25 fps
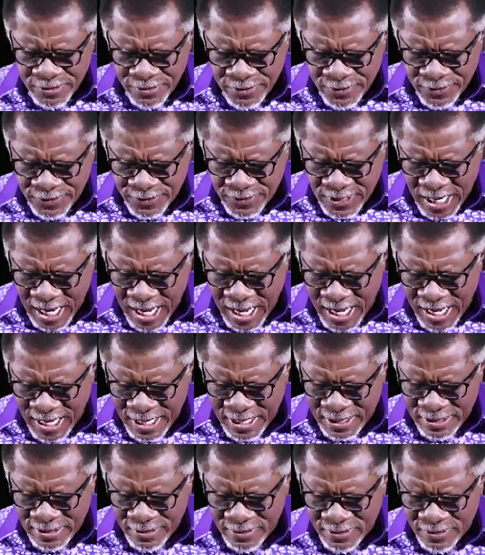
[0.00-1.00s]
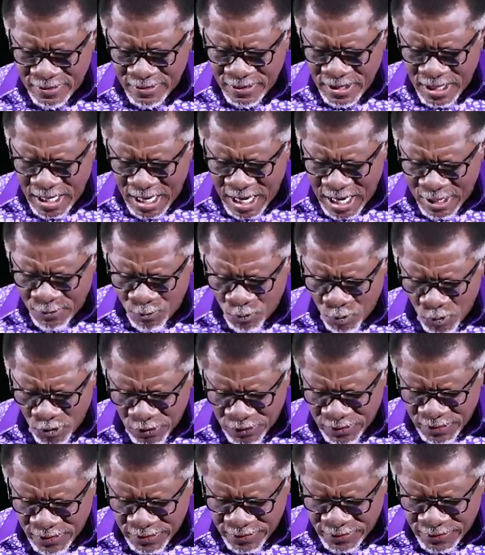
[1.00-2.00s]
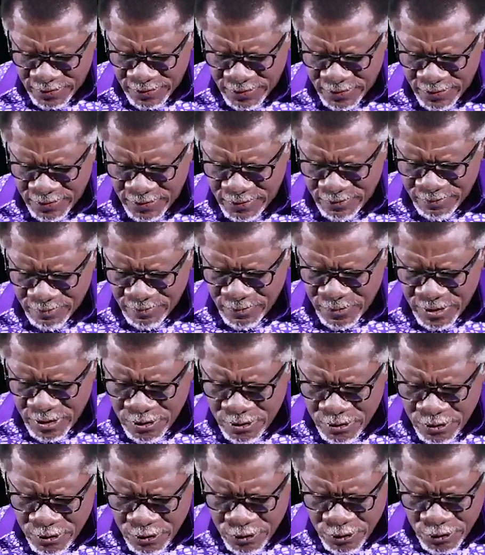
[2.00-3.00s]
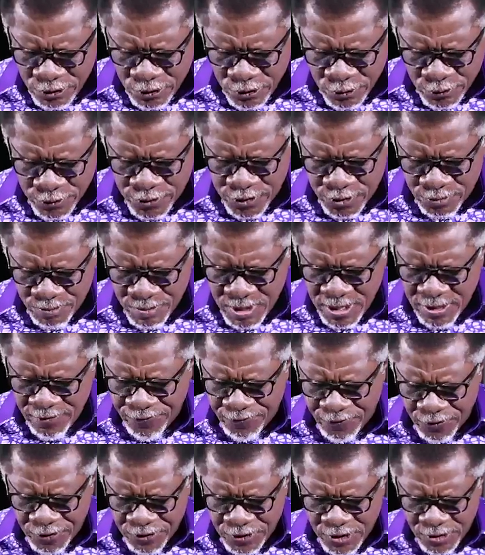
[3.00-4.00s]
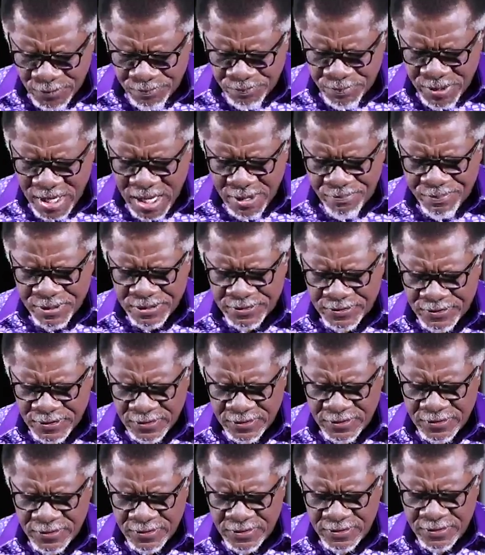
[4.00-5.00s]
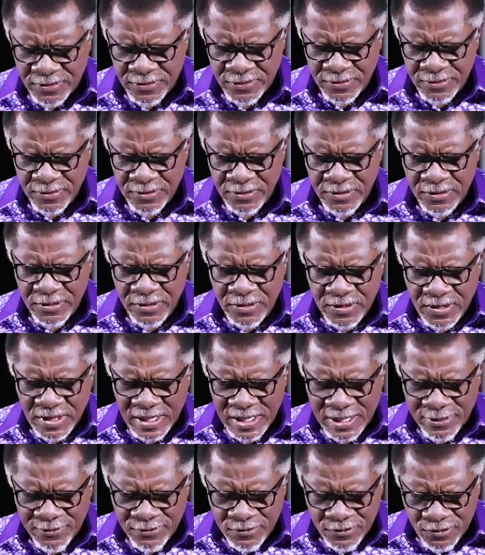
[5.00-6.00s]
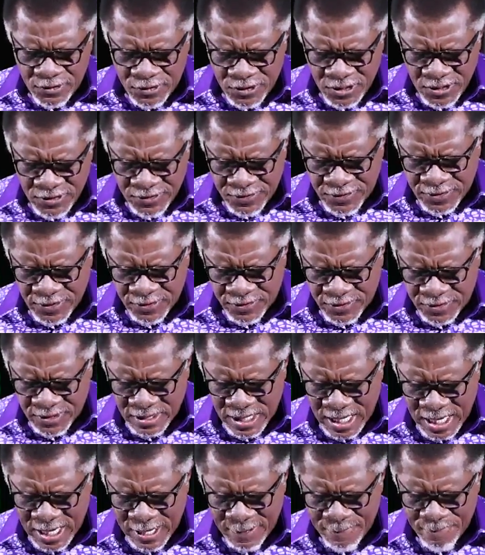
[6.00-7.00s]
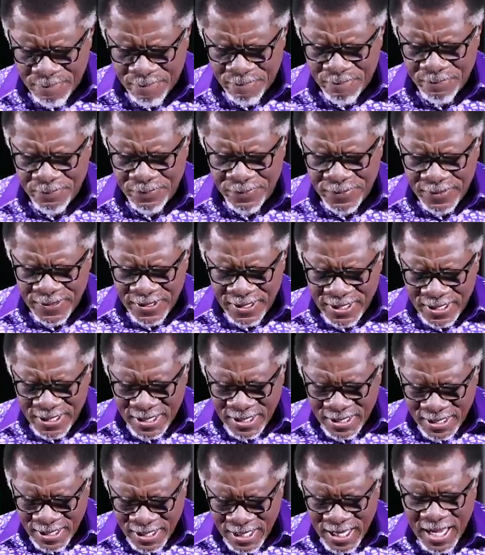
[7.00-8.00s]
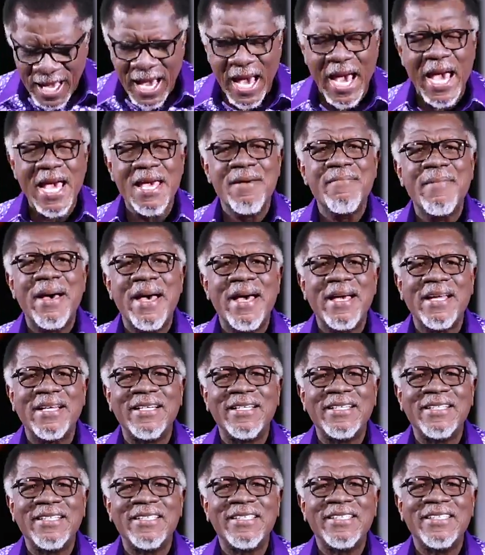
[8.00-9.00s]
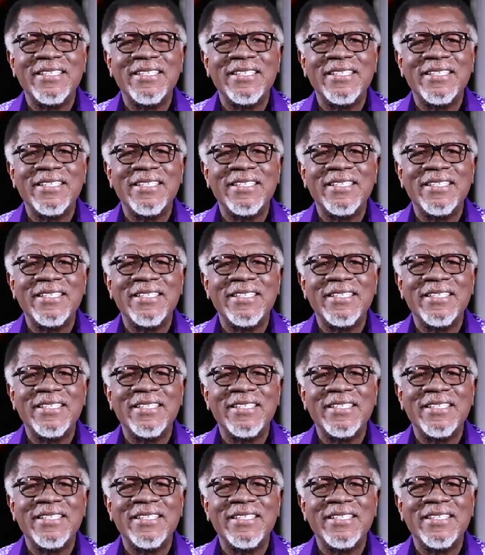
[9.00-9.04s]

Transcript: signs, and wonders. Use me for your purposes. In Jesus' name, amen